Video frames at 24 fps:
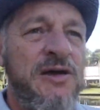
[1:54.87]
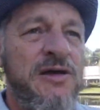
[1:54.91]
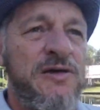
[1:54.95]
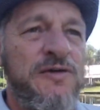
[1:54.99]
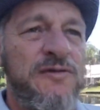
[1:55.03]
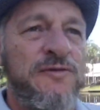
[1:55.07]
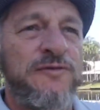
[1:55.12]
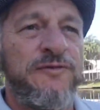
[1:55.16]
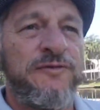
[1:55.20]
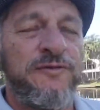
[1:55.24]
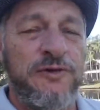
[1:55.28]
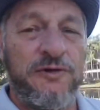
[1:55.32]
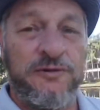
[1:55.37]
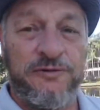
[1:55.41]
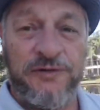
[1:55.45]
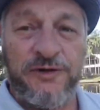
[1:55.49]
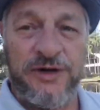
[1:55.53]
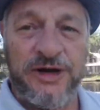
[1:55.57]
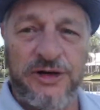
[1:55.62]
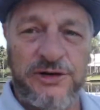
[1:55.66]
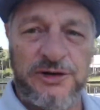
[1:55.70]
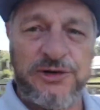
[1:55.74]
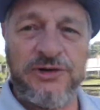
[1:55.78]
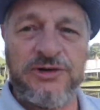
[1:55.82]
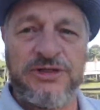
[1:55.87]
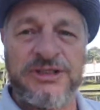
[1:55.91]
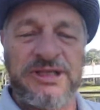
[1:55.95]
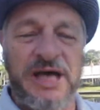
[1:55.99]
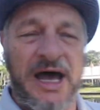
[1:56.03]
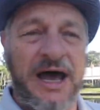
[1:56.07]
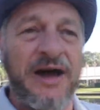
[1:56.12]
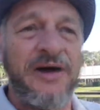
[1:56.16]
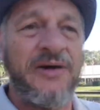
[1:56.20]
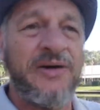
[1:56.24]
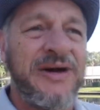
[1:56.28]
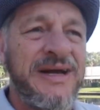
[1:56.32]
feel free to do
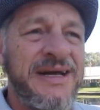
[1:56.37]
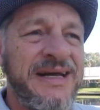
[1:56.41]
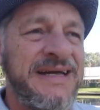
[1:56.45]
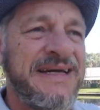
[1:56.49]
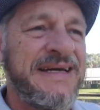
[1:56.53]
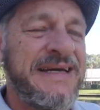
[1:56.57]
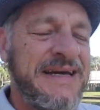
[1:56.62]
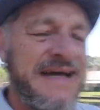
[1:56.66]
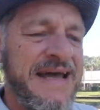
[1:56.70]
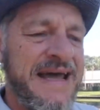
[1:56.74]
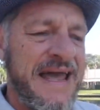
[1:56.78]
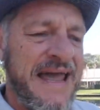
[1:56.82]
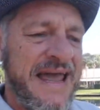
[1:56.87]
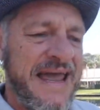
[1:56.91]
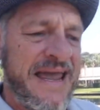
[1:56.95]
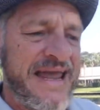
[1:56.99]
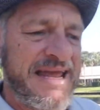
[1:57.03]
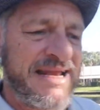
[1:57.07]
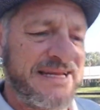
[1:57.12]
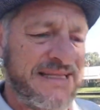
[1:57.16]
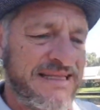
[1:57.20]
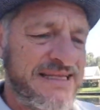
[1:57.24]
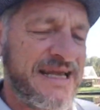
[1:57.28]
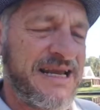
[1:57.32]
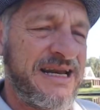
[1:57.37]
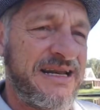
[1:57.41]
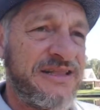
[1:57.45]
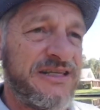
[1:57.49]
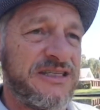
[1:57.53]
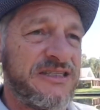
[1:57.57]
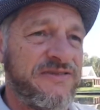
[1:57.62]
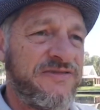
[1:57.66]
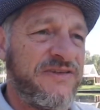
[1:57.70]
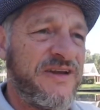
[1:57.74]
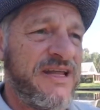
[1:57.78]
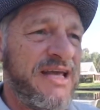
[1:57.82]
so. And at the end of
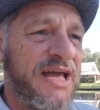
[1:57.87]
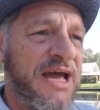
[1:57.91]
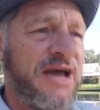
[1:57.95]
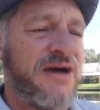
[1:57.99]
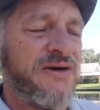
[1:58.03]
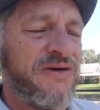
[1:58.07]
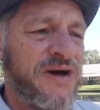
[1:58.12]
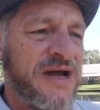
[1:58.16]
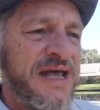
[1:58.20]
this video,